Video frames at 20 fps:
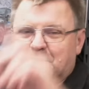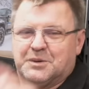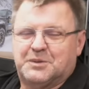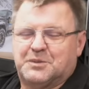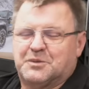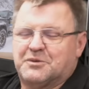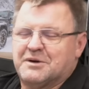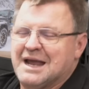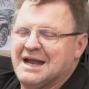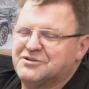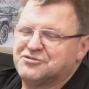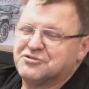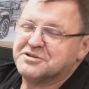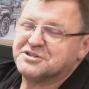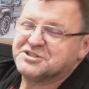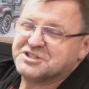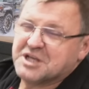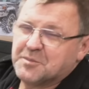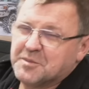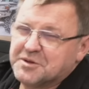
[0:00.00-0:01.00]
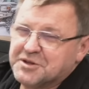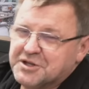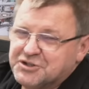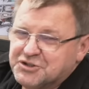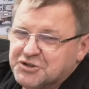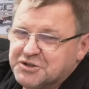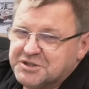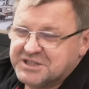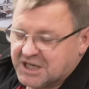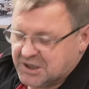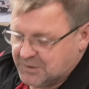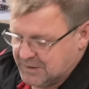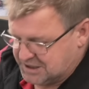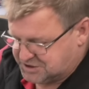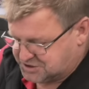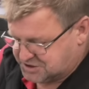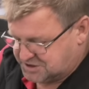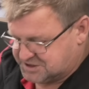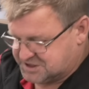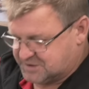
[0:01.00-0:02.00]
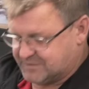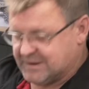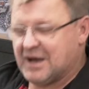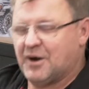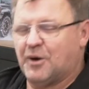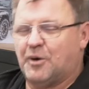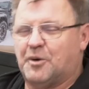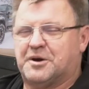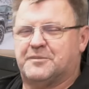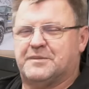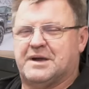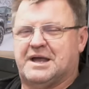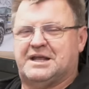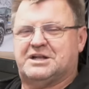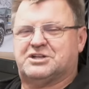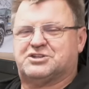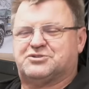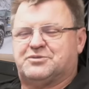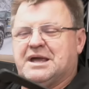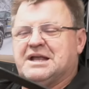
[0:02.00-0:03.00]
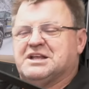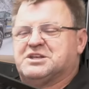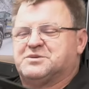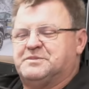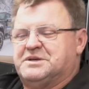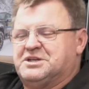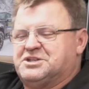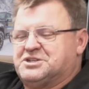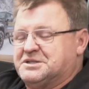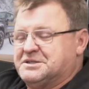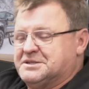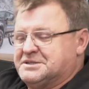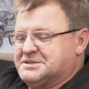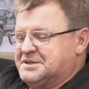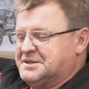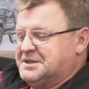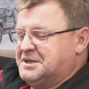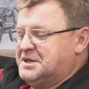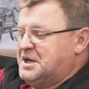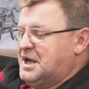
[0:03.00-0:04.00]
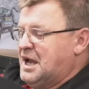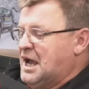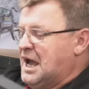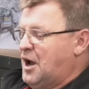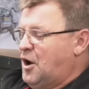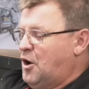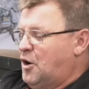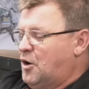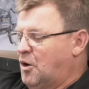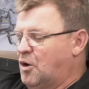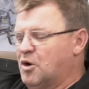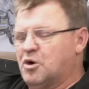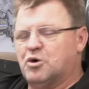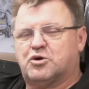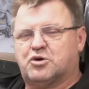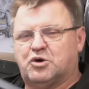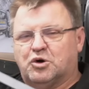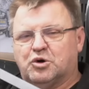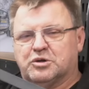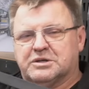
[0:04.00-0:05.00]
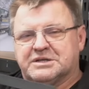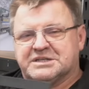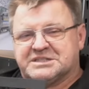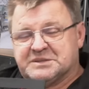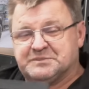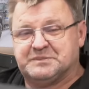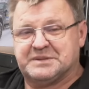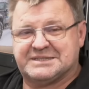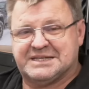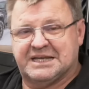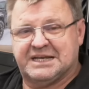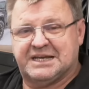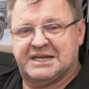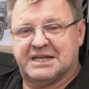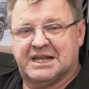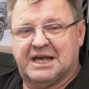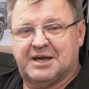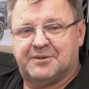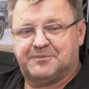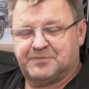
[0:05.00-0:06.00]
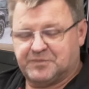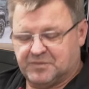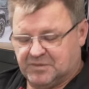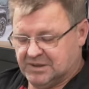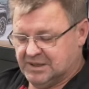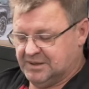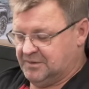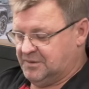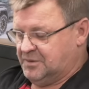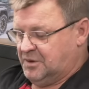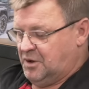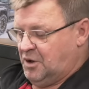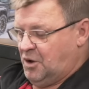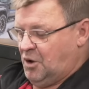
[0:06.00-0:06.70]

we're answering some of the juicy questions about automatic transmissions, oil coolers in particular, right?